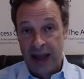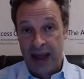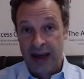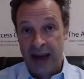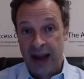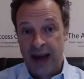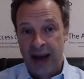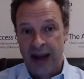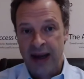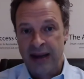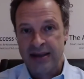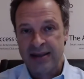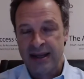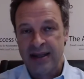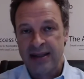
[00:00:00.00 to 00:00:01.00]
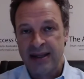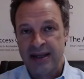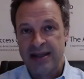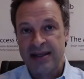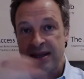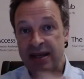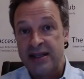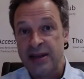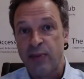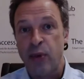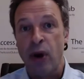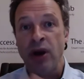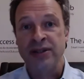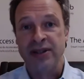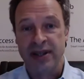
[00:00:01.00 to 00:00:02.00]
it's a
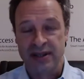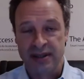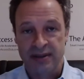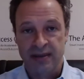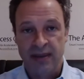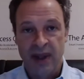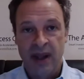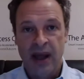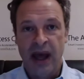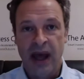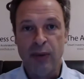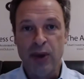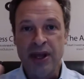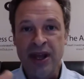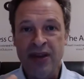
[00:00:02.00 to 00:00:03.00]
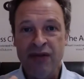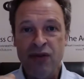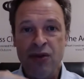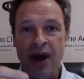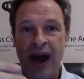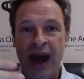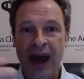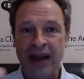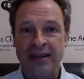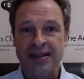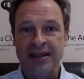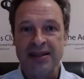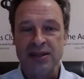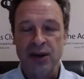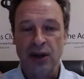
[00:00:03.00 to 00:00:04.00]
process. And we give you
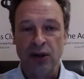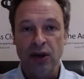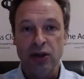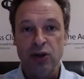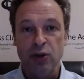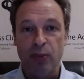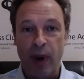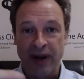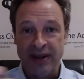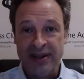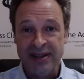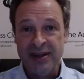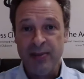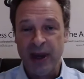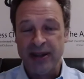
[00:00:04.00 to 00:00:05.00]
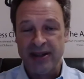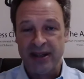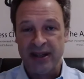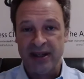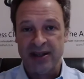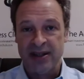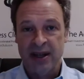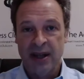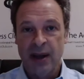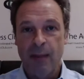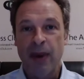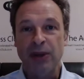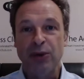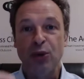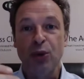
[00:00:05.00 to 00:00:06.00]
access not only to participate in it,
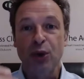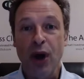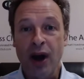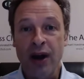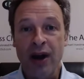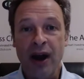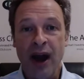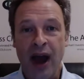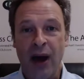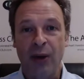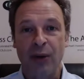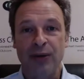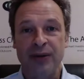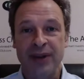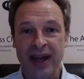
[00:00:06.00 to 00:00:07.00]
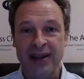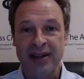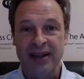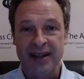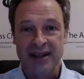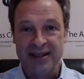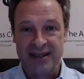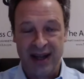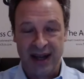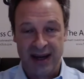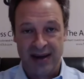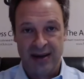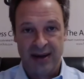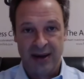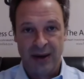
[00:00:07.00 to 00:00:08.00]
but to learn how that is
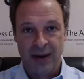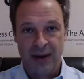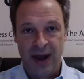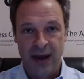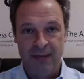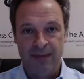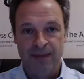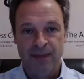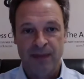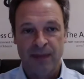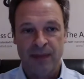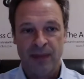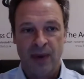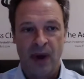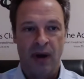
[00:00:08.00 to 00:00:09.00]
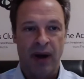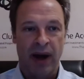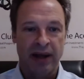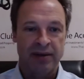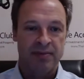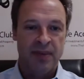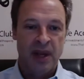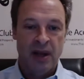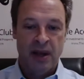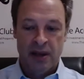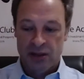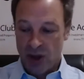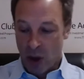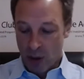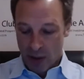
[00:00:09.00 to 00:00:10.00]
done. Okay? All right.
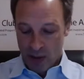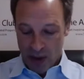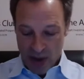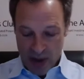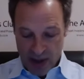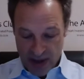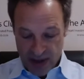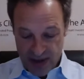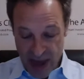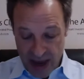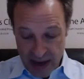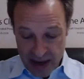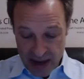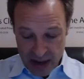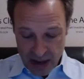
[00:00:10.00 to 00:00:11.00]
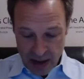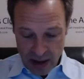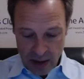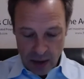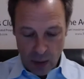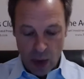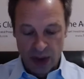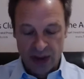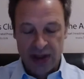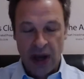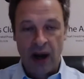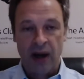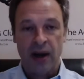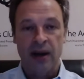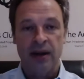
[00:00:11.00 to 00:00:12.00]
So then, what
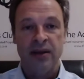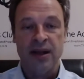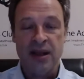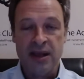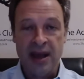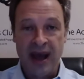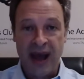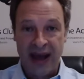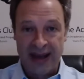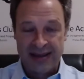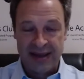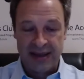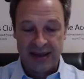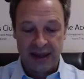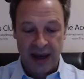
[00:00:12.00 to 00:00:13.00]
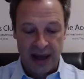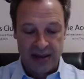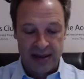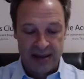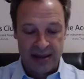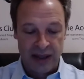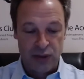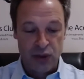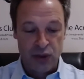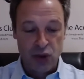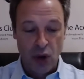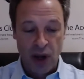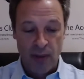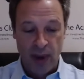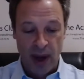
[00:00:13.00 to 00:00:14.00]
are the asset classes that we
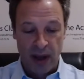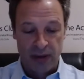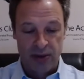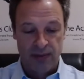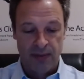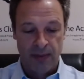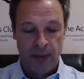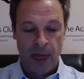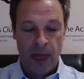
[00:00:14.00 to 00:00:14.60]
talk about?